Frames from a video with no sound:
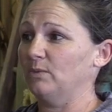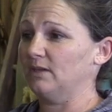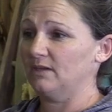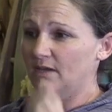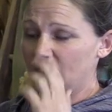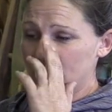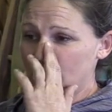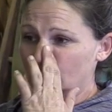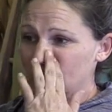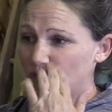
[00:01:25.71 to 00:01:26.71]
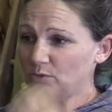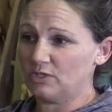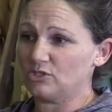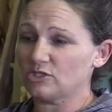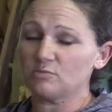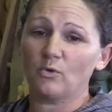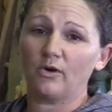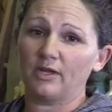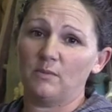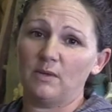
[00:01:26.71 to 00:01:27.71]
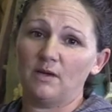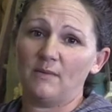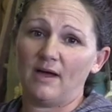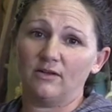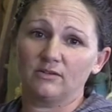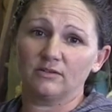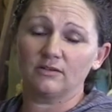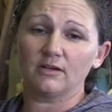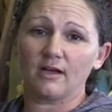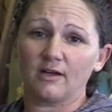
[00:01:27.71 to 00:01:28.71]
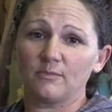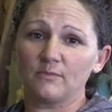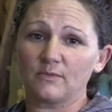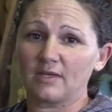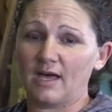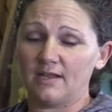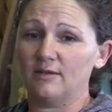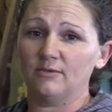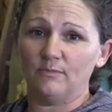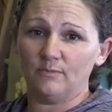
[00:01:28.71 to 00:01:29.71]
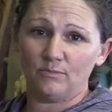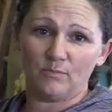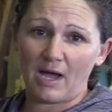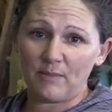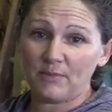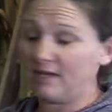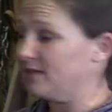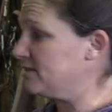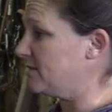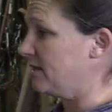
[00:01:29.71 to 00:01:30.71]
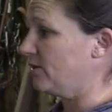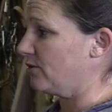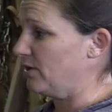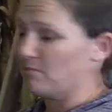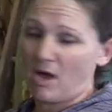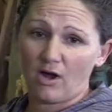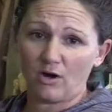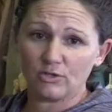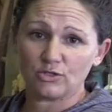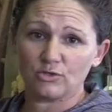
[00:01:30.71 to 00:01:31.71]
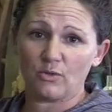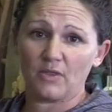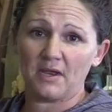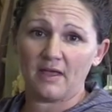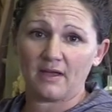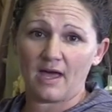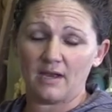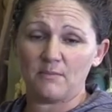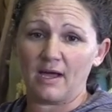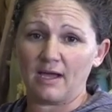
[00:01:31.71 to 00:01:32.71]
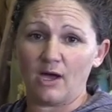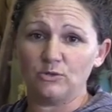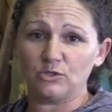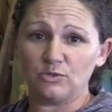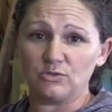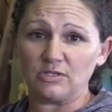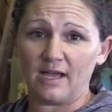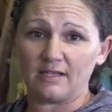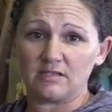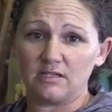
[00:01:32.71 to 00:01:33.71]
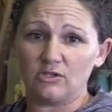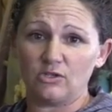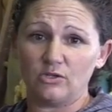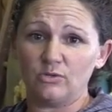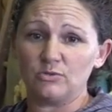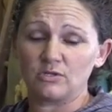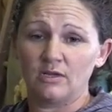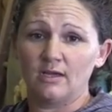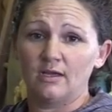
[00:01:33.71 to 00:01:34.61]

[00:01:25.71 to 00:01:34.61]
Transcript: But so this one is just more going to be about um, kind of my bits that are in my arsenal that I, kind of my go-tos that I tend to use.